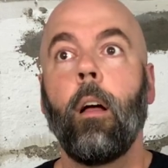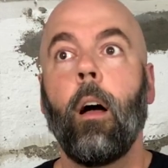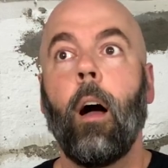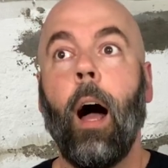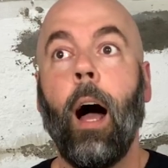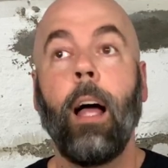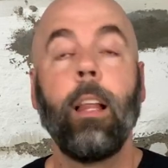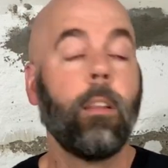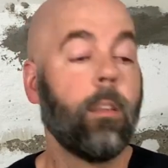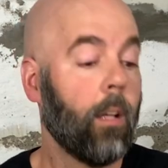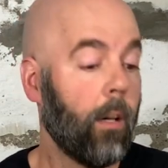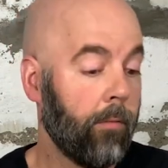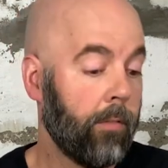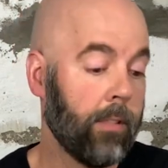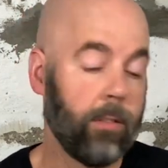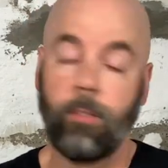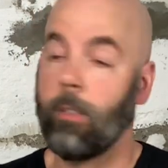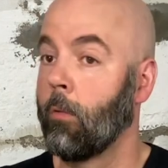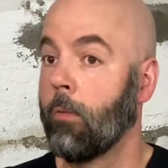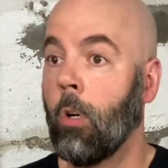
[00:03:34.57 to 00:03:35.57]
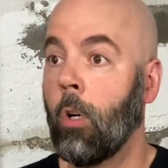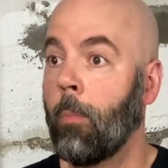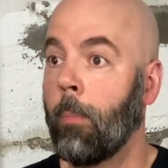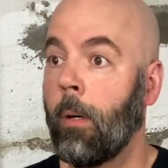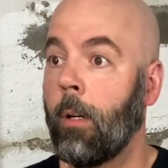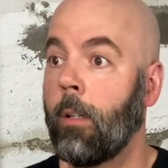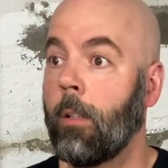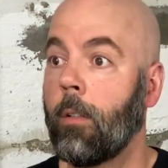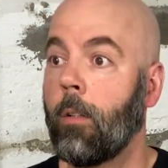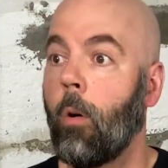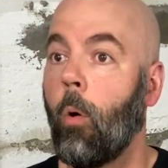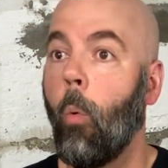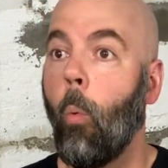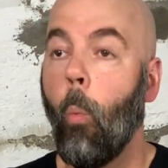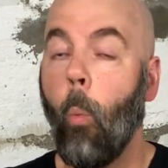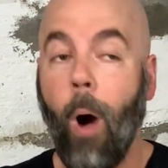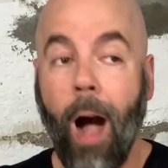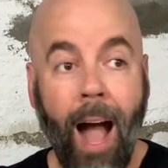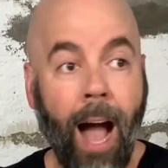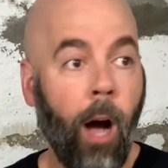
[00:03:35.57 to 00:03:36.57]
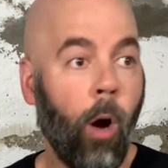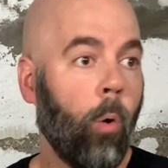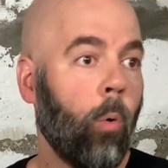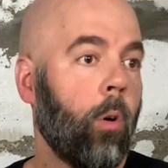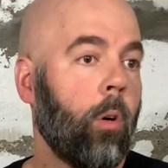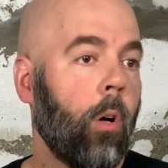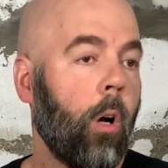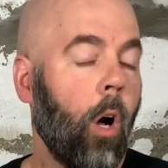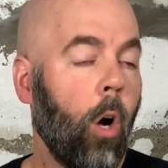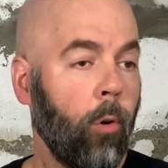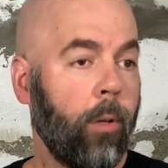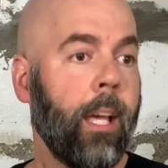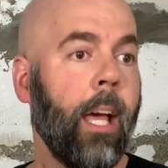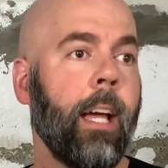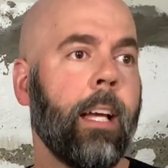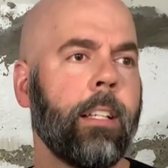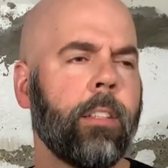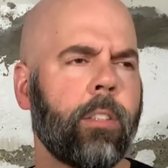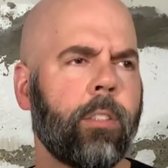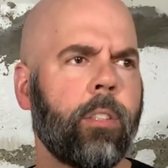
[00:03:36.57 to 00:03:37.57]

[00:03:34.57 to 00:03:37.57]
I love this aroma. Wow. Okay,